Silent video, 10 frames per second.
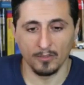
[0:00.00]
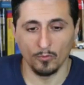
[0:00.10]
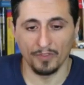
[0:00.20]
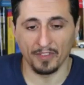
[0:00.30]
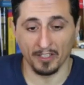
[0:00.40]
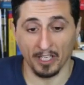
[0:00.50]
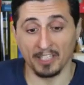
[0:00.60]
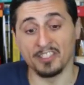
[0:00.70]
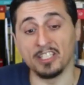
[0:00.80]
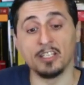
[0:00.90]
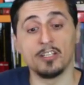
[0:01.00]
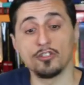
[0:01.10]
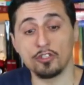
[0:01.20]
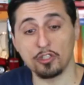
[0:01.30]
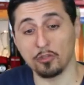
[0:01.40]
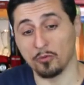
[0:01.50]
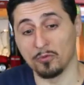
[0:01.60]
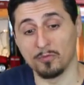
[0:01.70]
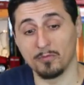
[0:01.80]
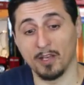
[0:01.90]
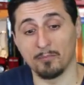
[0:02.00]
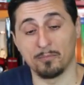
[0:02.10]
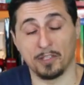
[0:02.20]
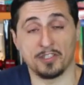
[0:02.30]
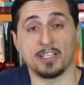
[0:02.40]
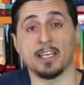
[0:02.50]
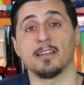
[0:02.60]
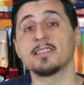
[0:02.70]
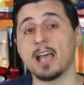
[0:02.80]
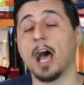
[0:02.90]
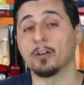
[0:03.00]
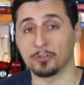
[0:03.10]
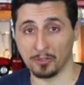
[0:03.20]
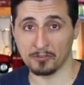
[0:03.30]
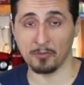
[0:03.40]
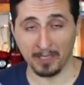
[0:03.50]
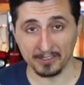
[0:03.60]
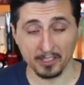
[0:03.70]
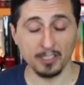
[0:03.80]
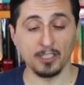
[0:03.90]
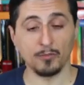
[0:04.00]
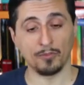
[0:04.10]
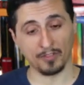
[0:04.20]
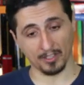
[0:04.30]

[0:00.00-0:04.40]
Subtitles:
we've got ID 2, because again, it's auto-incremental. We've